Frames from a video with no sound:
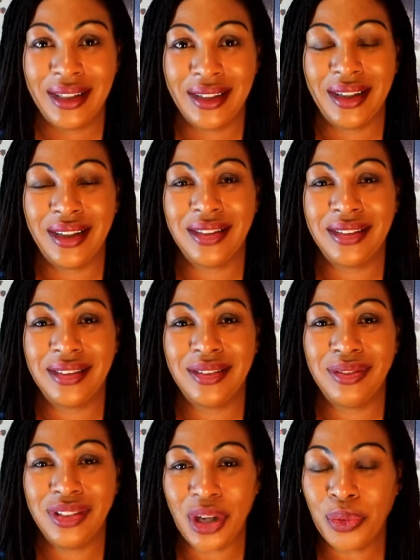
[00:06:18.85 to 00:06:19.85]
that
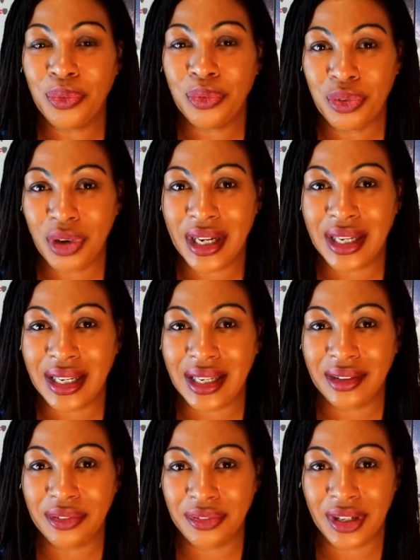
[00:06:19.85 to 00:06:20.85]
don't
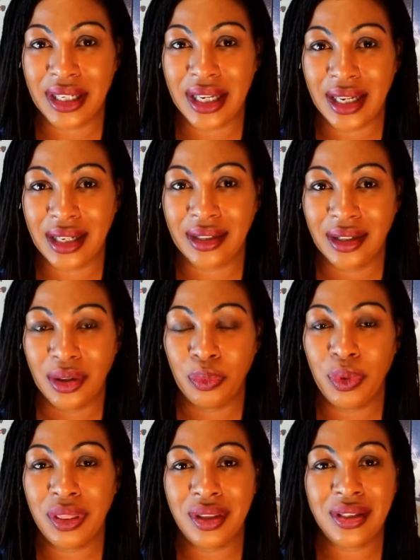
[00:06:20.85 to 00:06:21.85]
really fit in
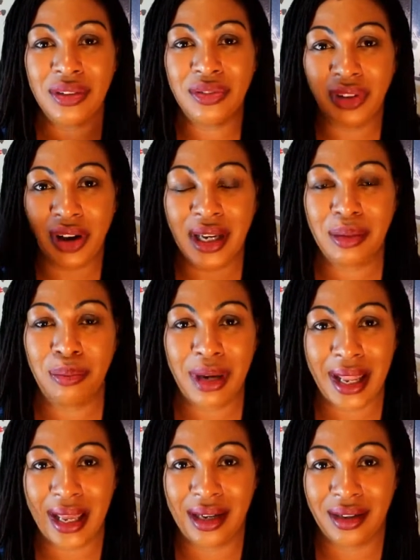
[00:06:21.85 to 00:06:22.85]
with the divine
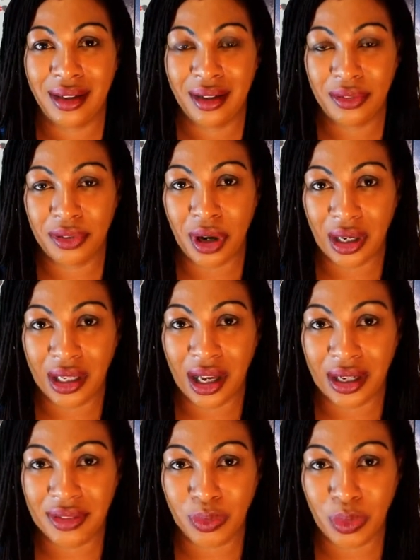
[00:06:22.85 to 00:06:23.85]
plan for our
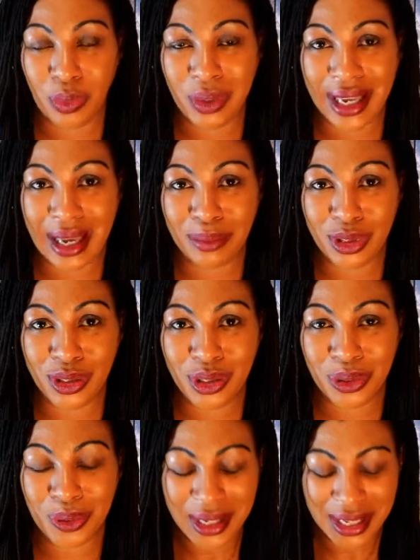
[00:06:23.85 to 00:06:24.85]
lives and what we came to
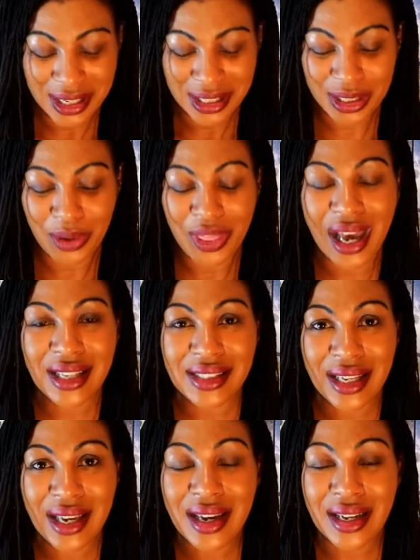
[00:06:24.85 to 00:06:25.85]
do. So that's
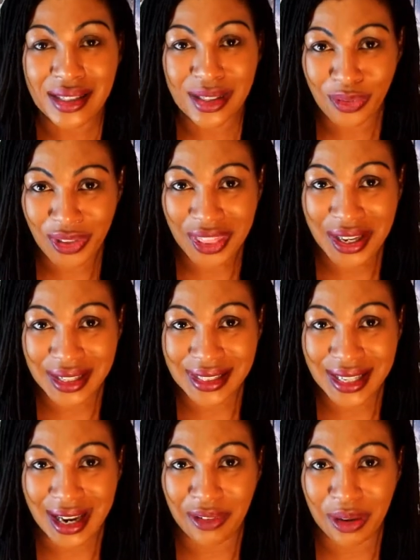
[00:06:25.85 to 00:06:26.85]
it for
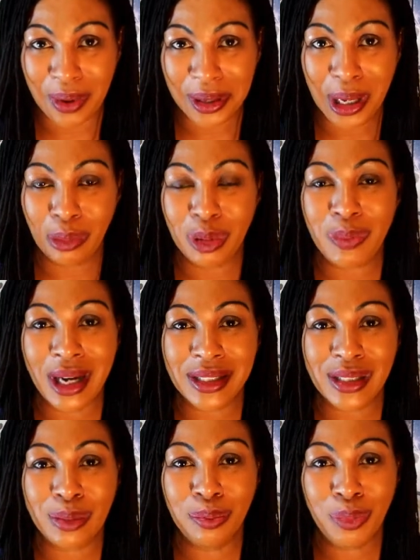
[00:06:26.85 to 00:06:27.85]
Thursday, everyone. I'll be back
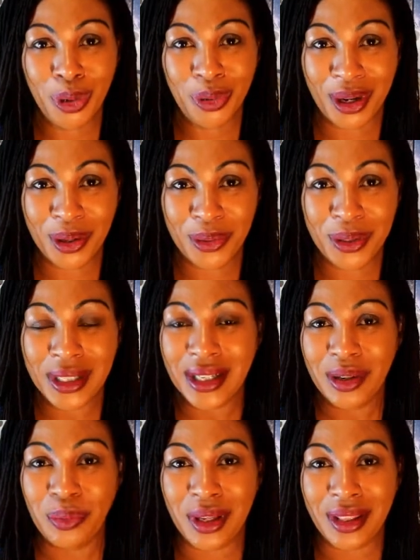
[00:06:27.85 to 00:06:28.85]
tomorrow
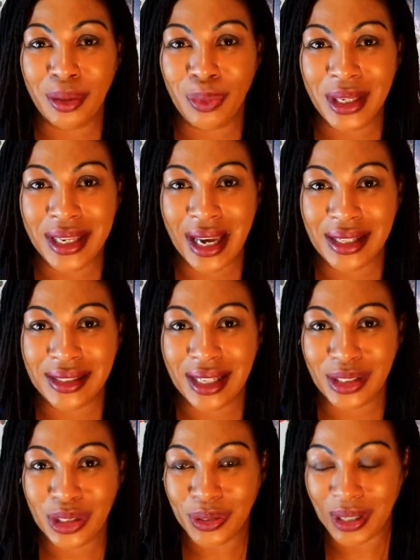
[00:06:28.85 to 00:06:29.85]
with the weekend
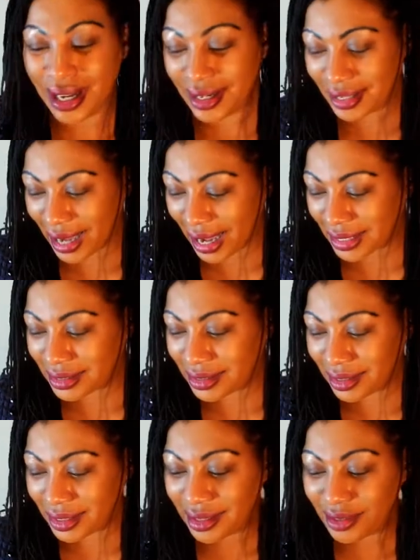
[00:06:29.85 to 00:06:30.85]
angel hug and
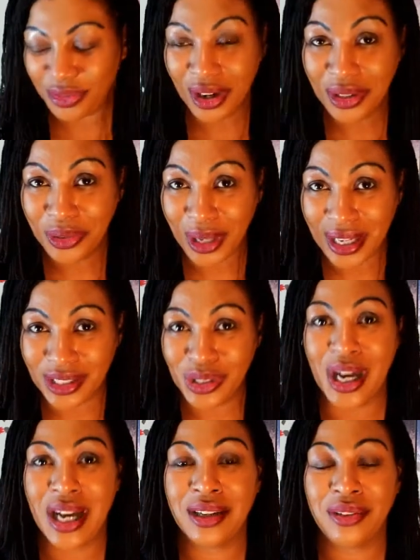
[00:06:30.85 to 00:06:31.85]
the final angel
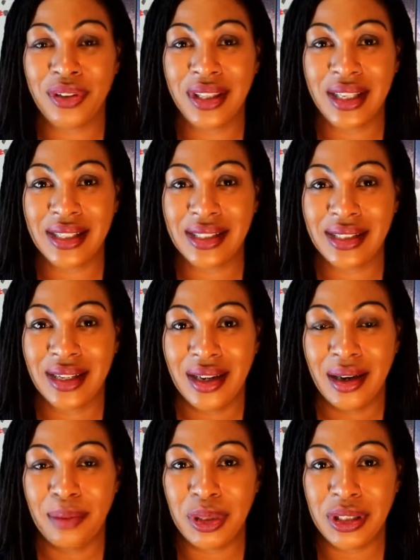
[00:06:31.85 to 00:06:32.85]
hug for this
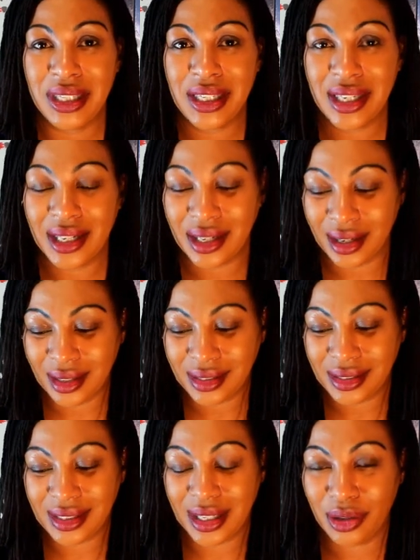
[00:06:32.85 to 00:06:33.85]
particular
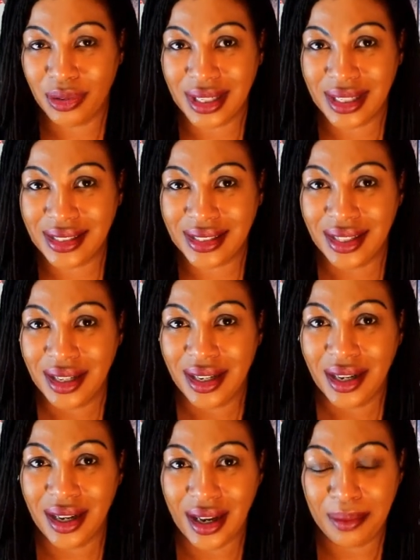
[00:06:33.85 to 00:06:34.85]
series,
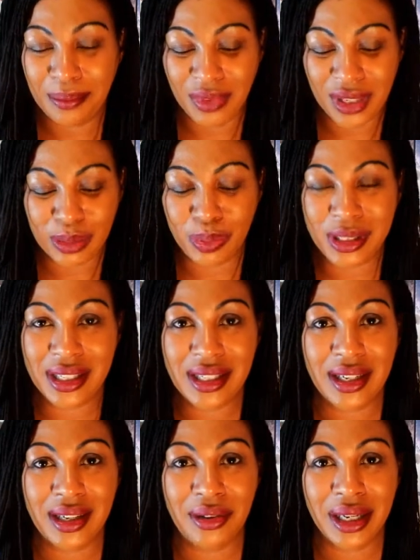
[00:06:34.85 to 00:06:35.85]
this
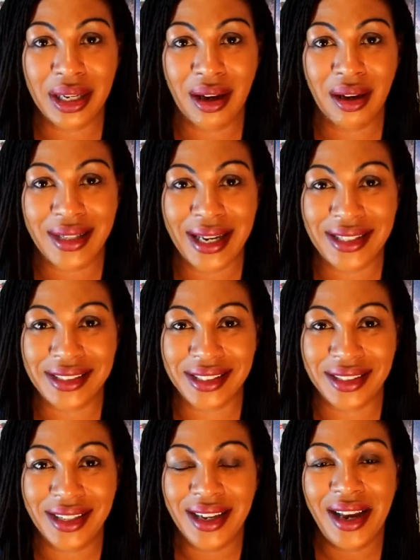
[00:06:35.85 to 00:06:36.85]
particular
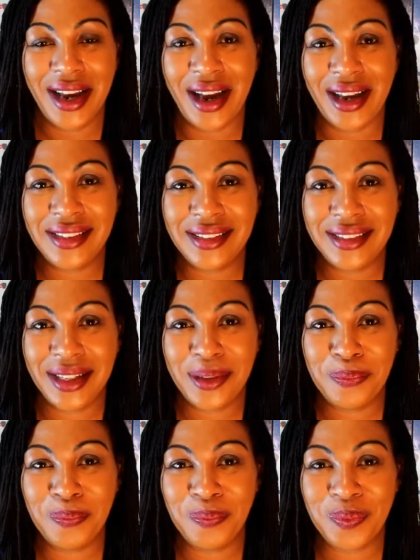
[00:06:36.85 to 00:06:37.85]
incarnation.
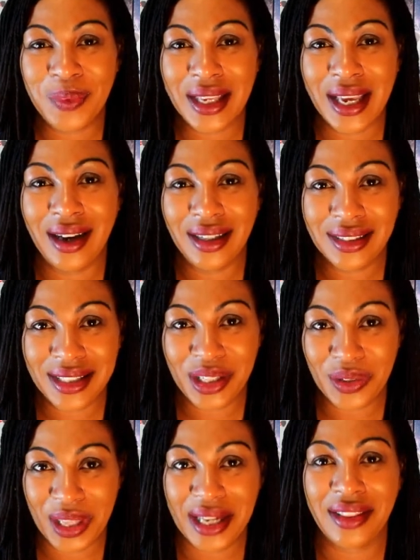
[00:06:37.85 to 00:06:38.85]
And yeah, I'll see
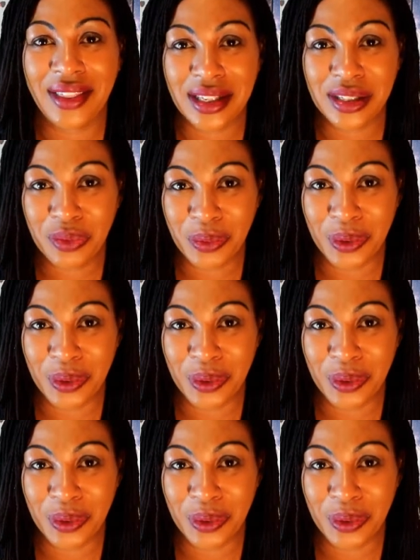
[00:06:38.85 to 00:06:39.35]
you then. Thanks for